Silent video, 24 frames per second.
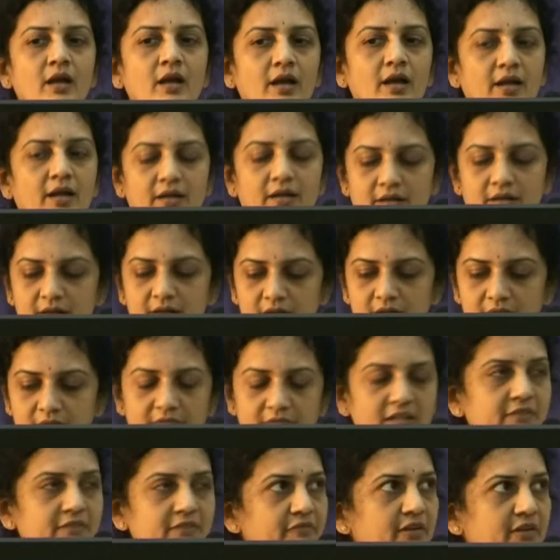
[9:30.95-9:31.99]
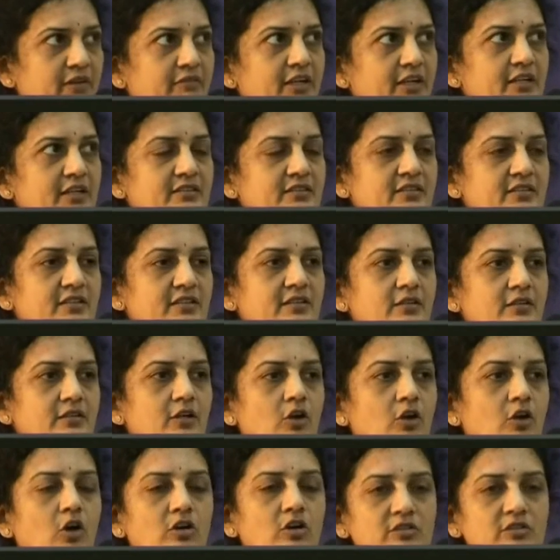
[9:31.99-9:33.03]
And when we consider the
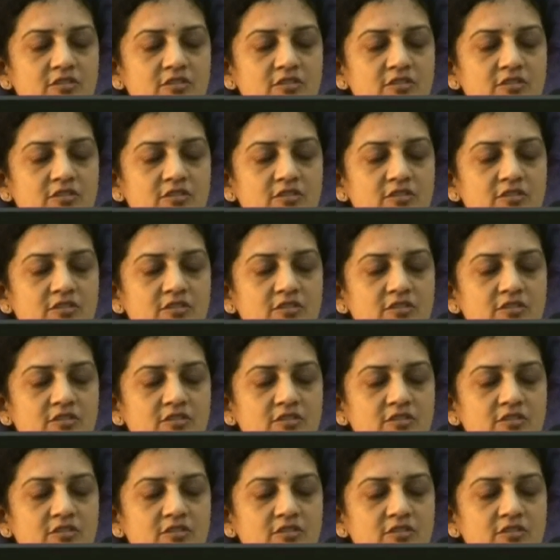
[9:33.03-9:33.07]
long